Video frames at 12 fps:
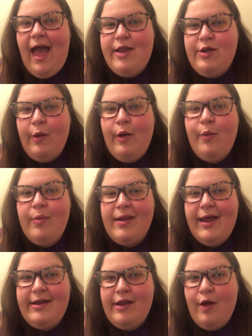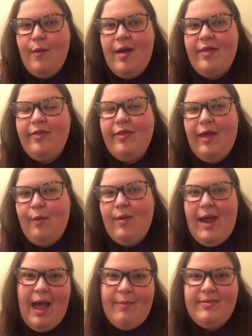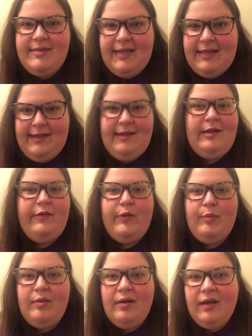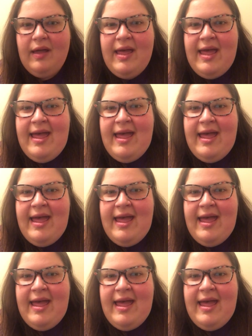Knowing what I know and what happens at the end of the book,